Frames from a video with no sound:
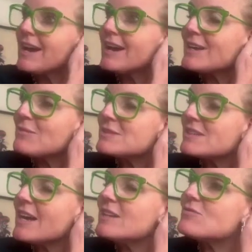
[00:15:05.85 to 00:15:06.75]
it was
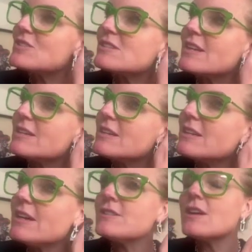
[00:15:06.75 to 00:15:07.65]
kind of just like
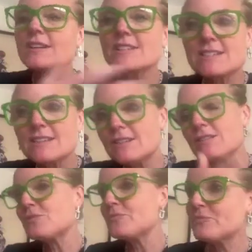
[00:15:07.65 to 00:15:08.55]
a nice
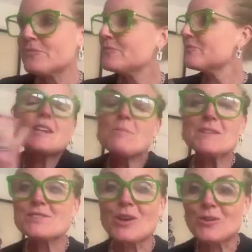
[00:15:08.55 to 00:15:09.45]
little stepping
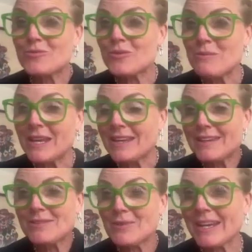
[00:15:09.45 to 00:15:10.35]
stone for
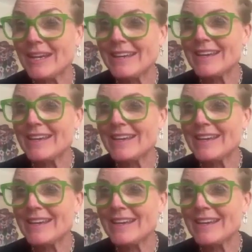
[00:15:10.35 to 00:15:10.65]
me, really.